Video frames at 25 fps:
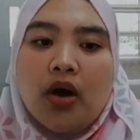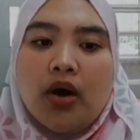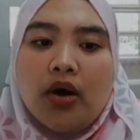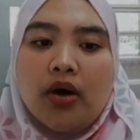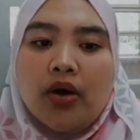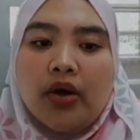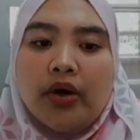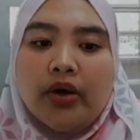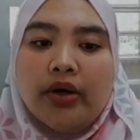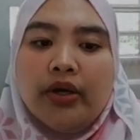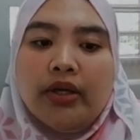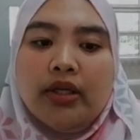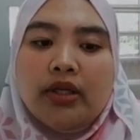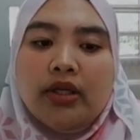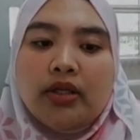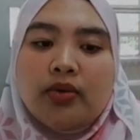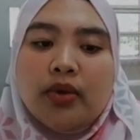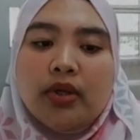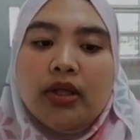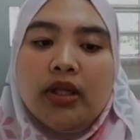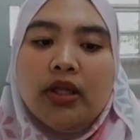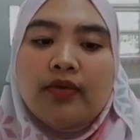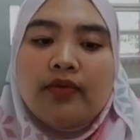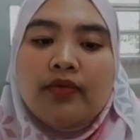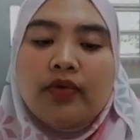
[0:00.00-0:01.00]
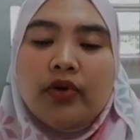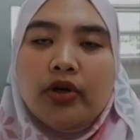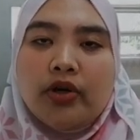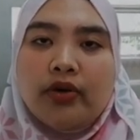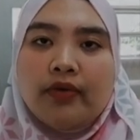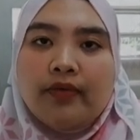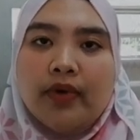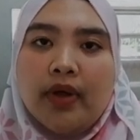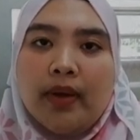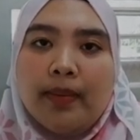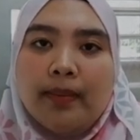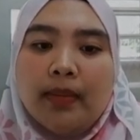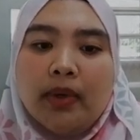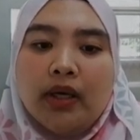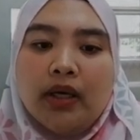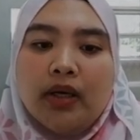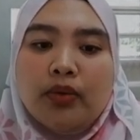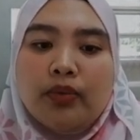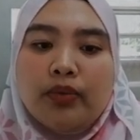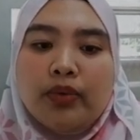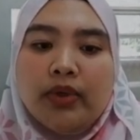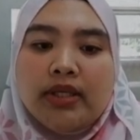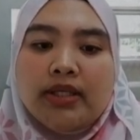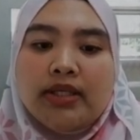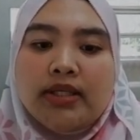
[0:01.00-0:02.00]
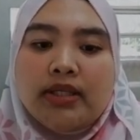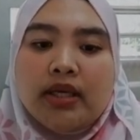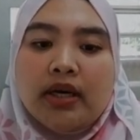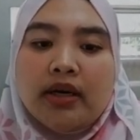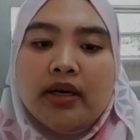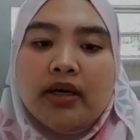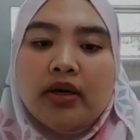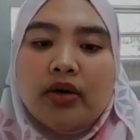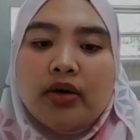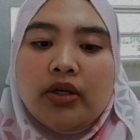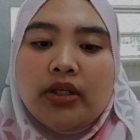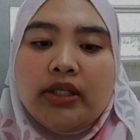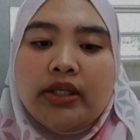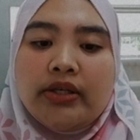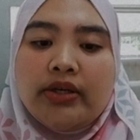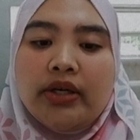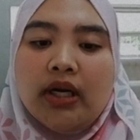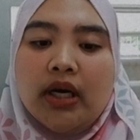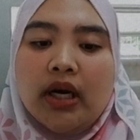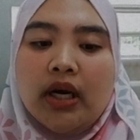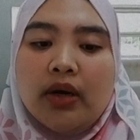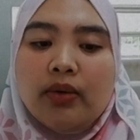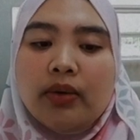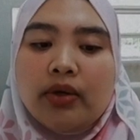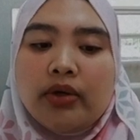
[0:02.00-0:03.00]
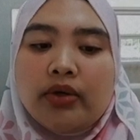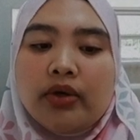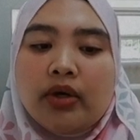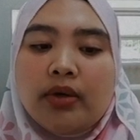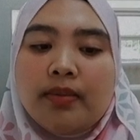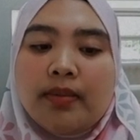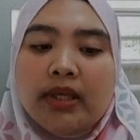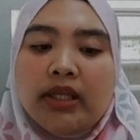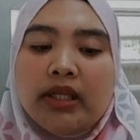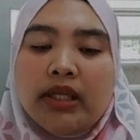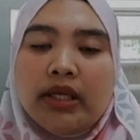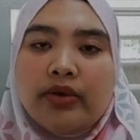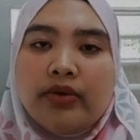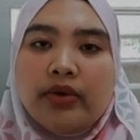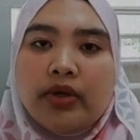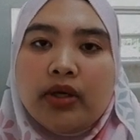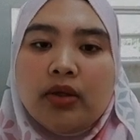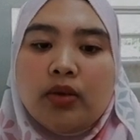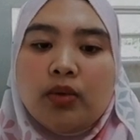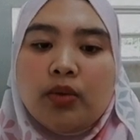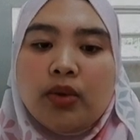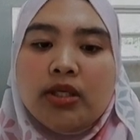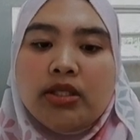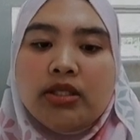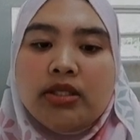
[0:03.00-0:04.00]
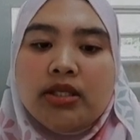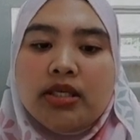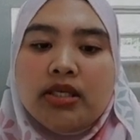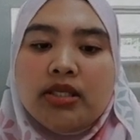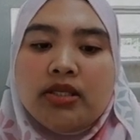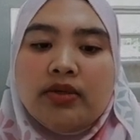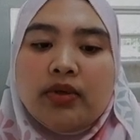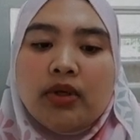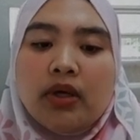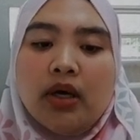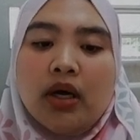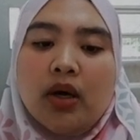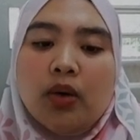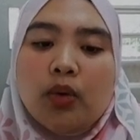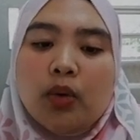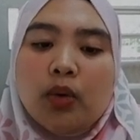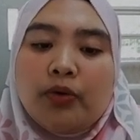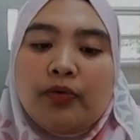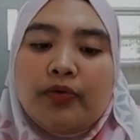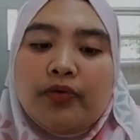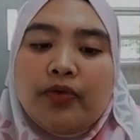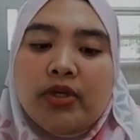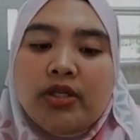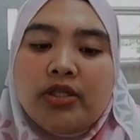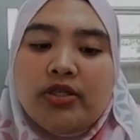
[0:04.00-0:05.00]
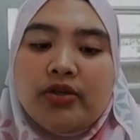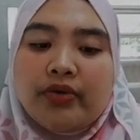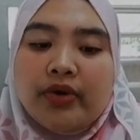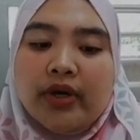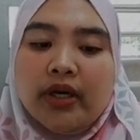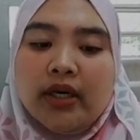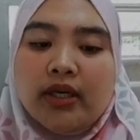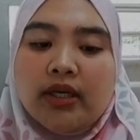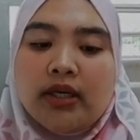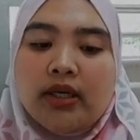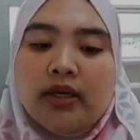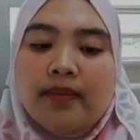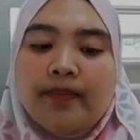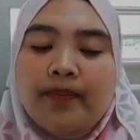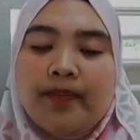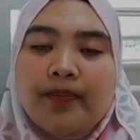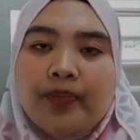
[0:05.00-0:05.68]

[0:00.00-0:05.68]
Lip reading: On 24 November, we start ordering our raw material, which is our fish cracker.